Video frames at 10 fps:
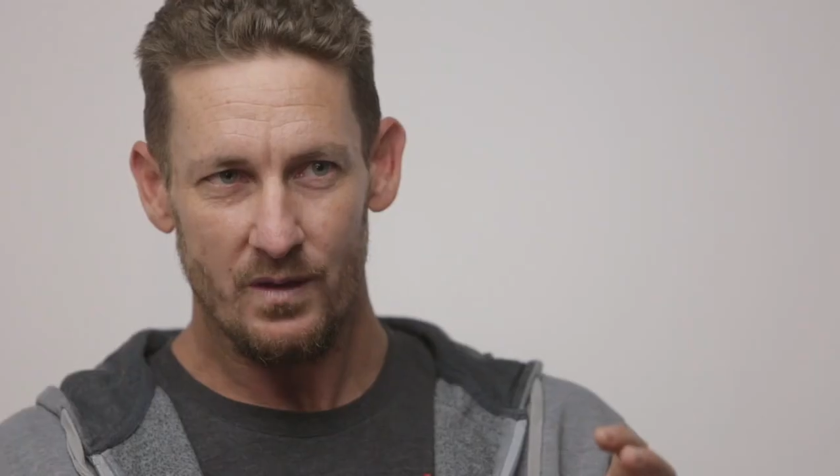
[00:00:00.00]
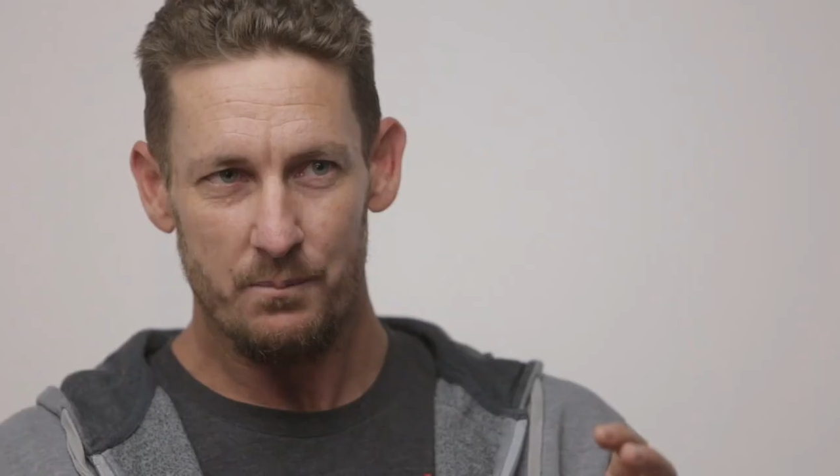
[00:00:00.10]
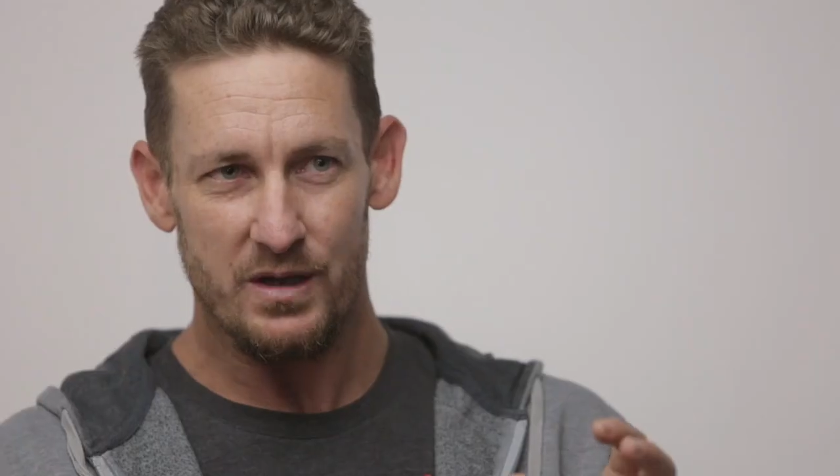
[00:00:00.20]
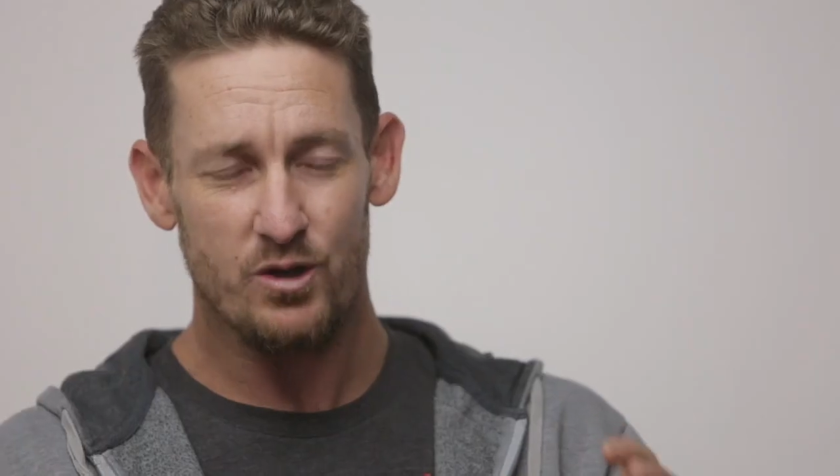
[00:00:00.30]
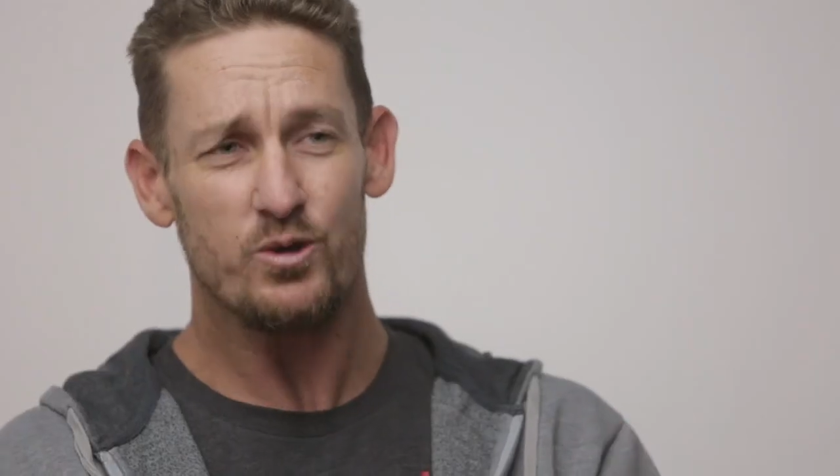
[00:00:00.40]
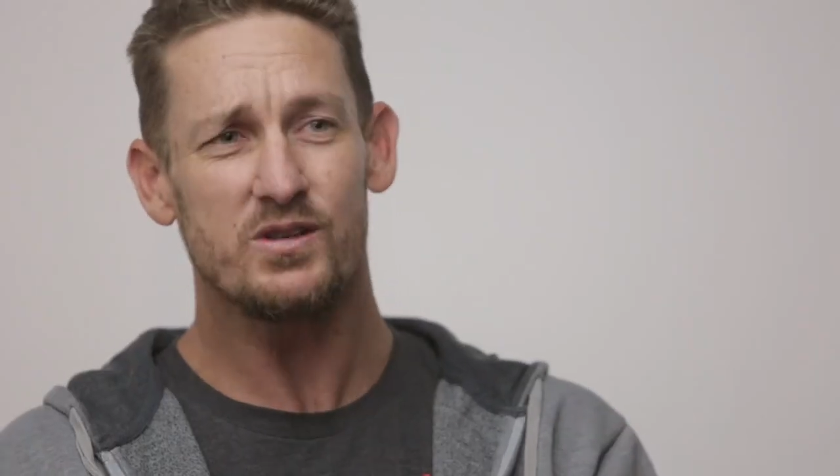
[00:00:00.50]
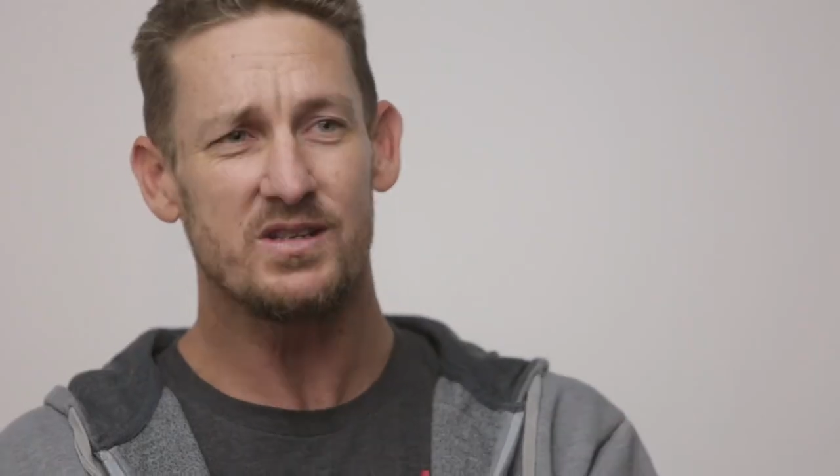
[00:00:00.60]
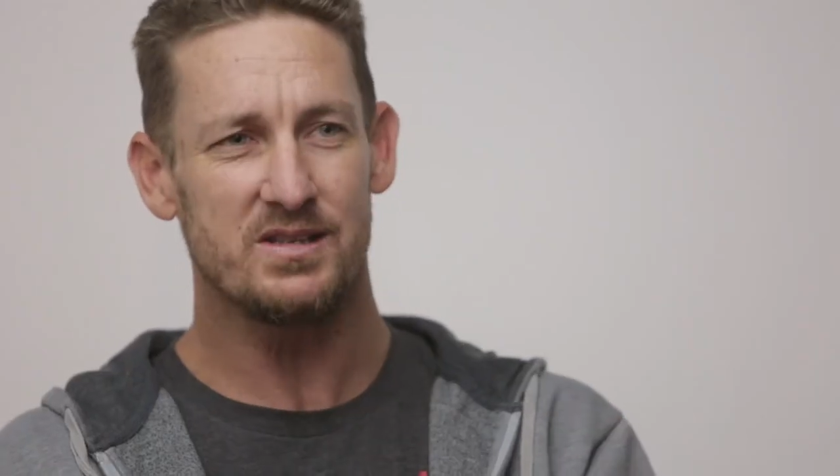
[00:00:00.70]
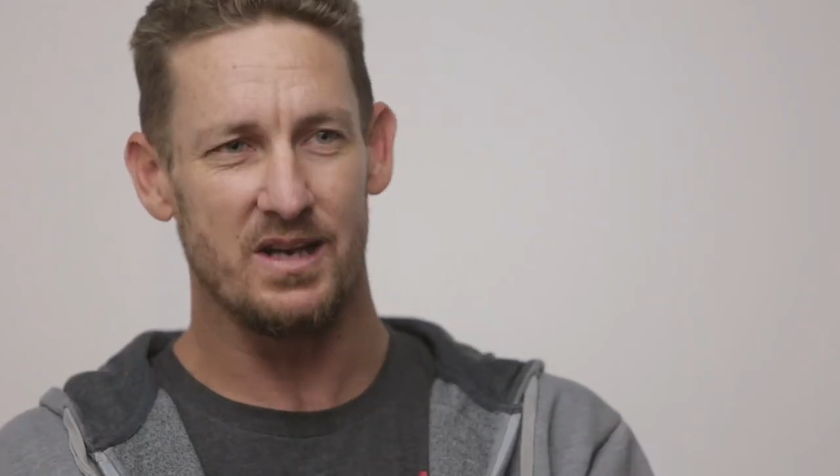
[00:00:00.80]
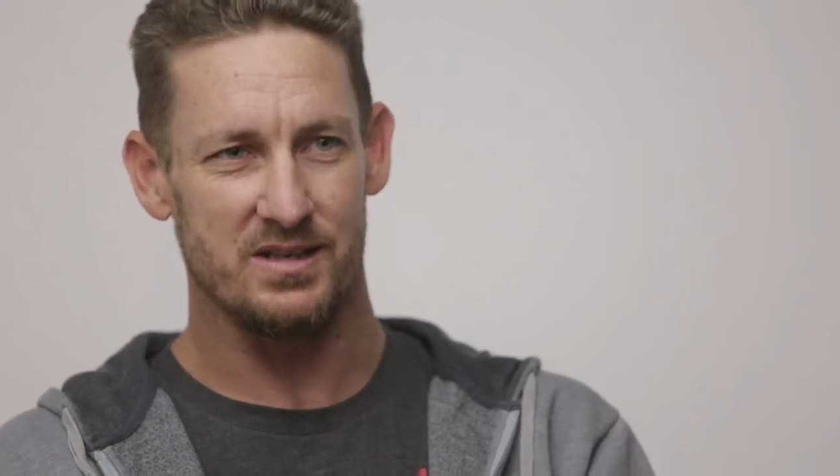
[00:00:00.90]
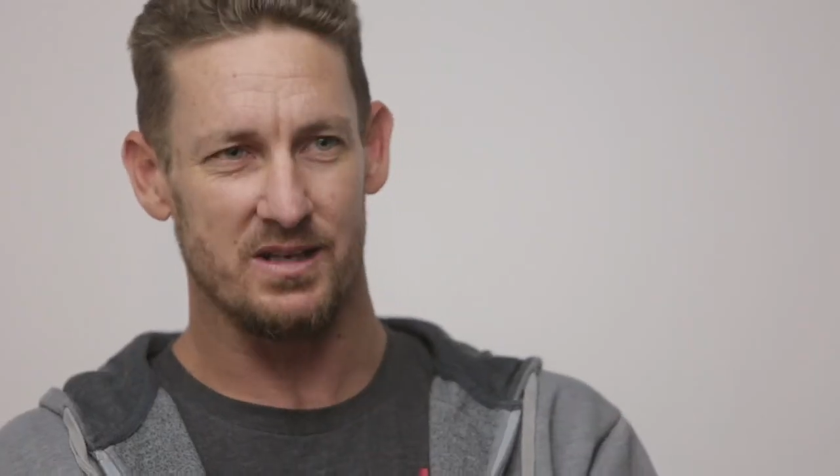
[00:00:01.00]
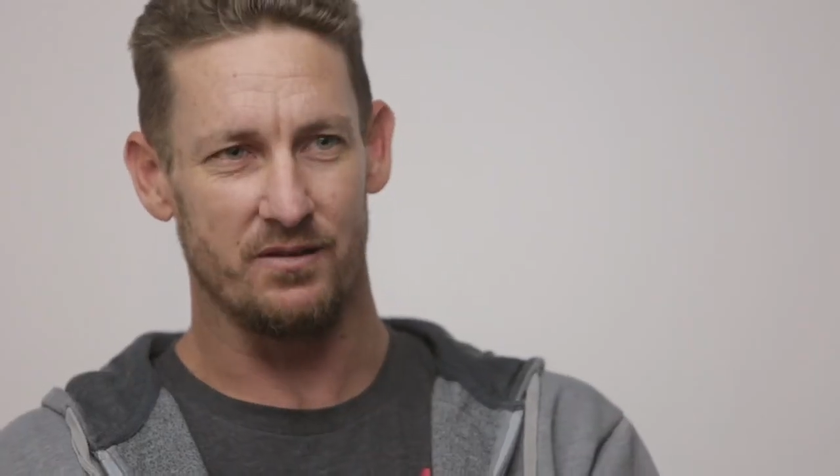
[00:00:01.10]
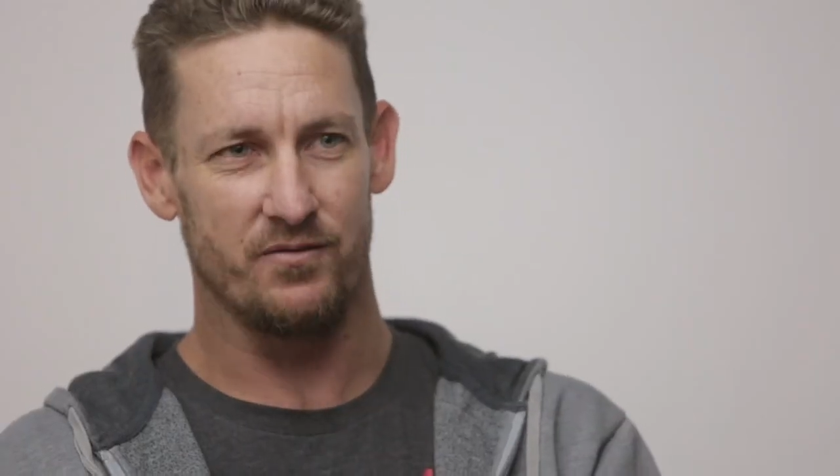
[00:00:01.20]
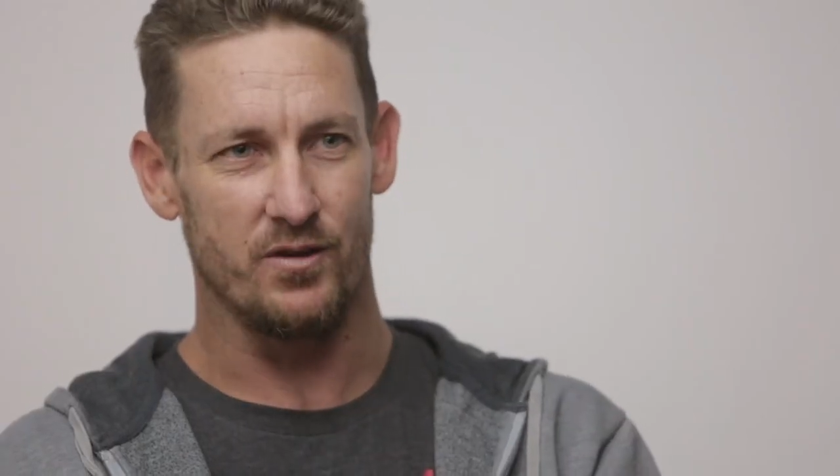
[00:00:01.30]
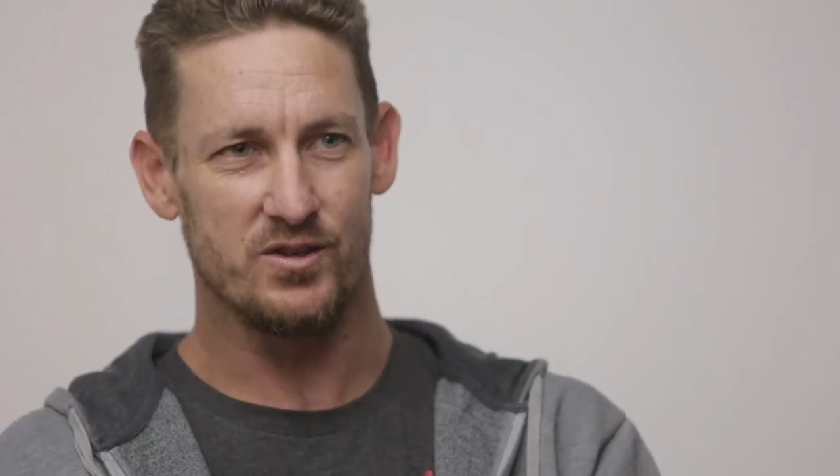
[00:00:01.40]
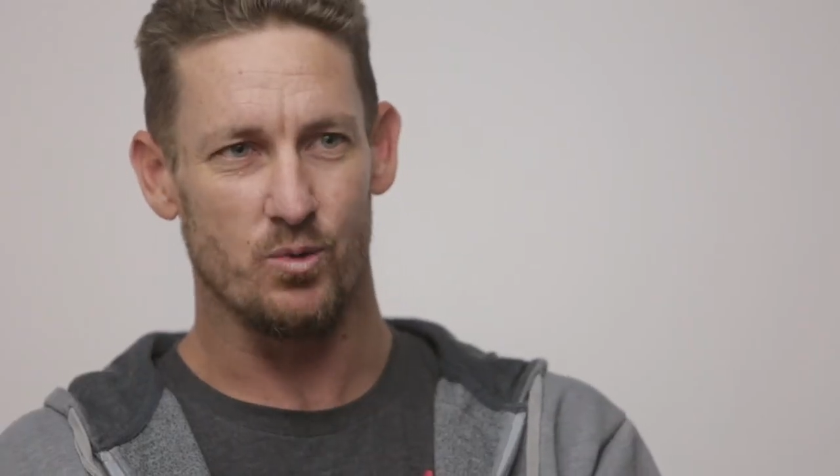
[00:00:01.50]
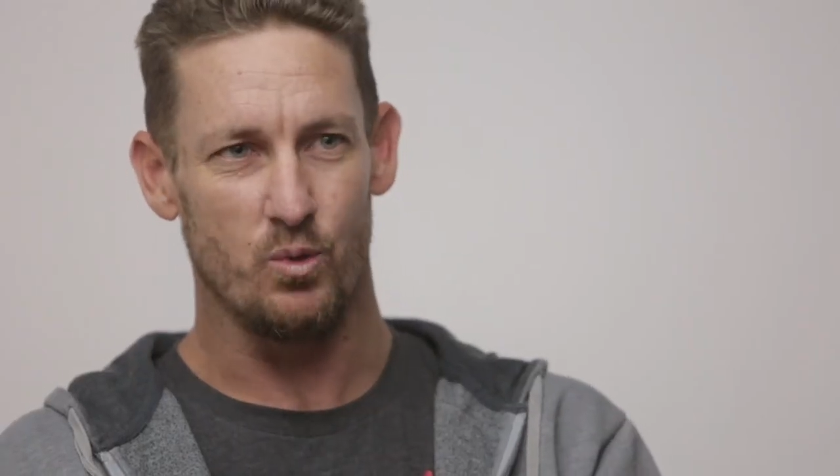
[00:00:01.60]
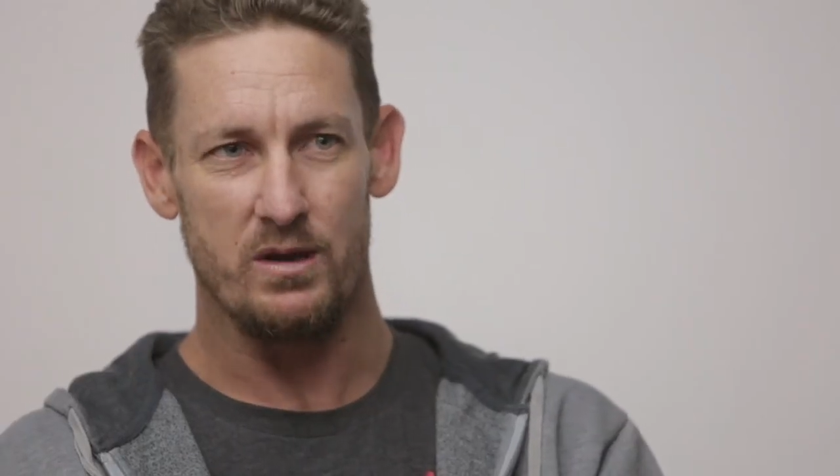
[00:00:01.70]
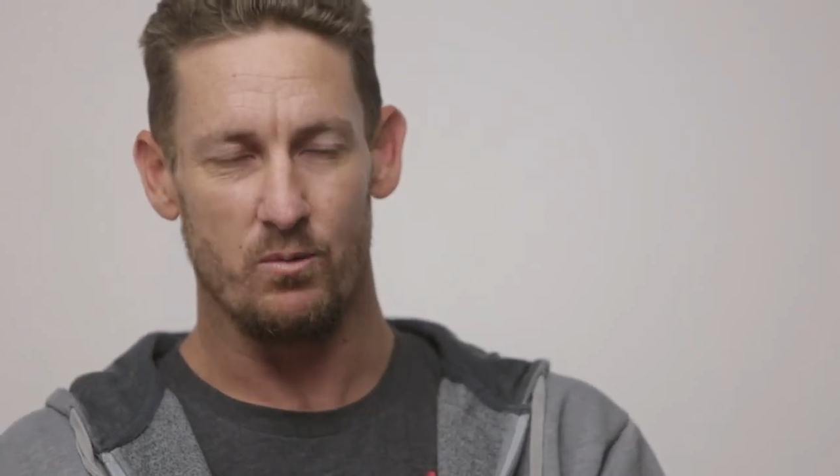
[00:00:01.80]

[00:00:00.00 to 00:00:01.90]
because there's less influence, we,